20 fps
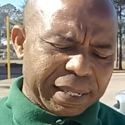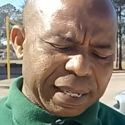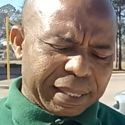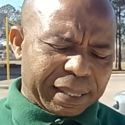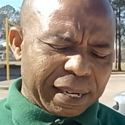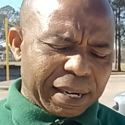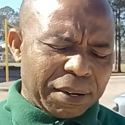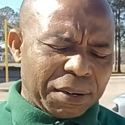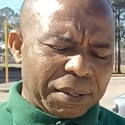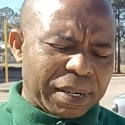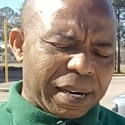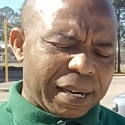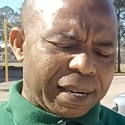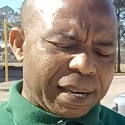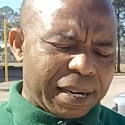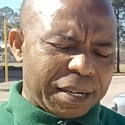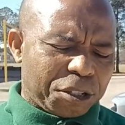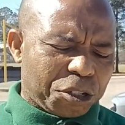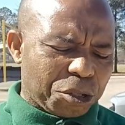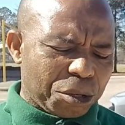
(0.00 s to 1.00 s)
The
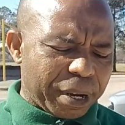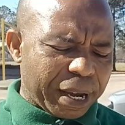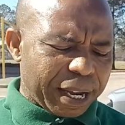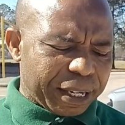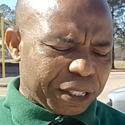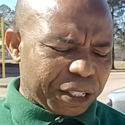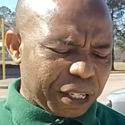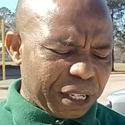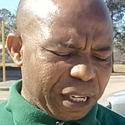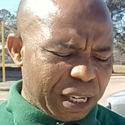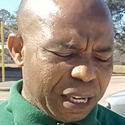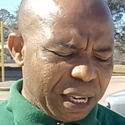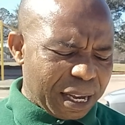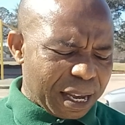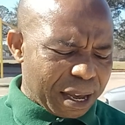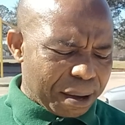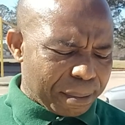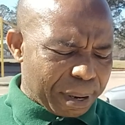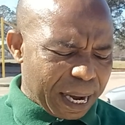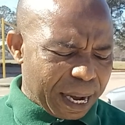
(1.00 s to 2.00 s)
392
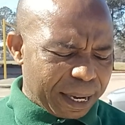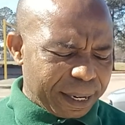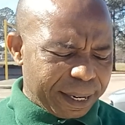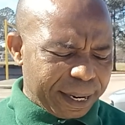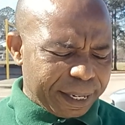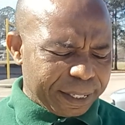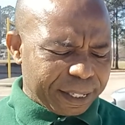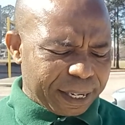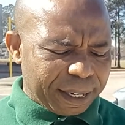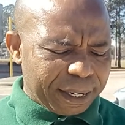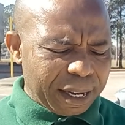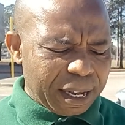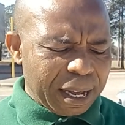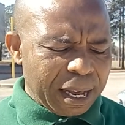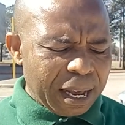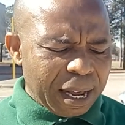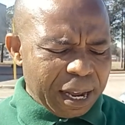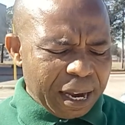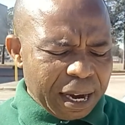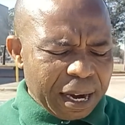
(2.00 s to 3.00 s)
HEMI legend
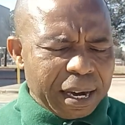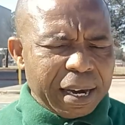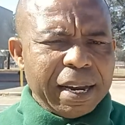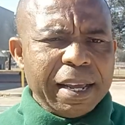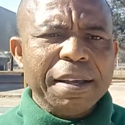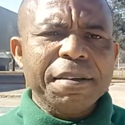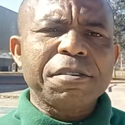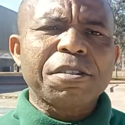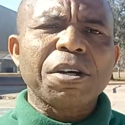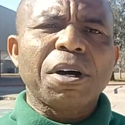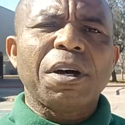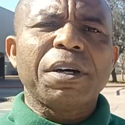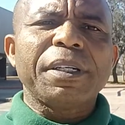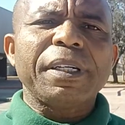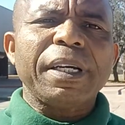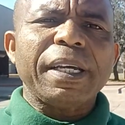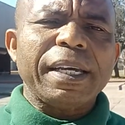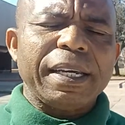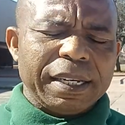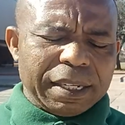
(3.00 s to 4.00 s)
lives on
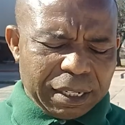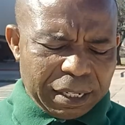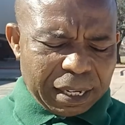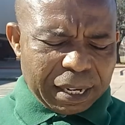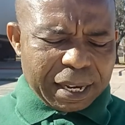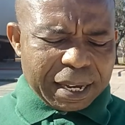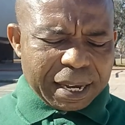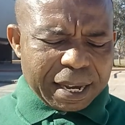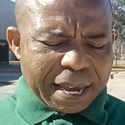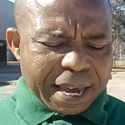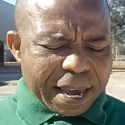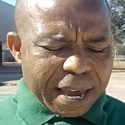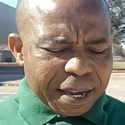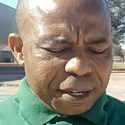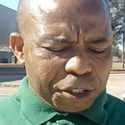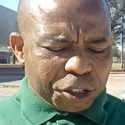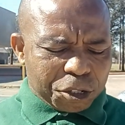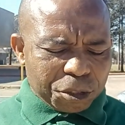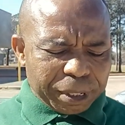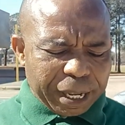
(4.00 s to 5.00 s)

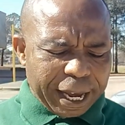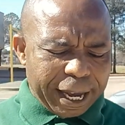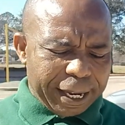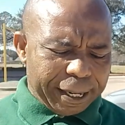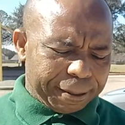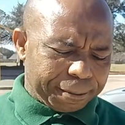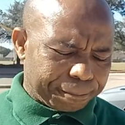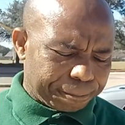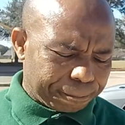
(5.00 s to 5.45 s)
in today's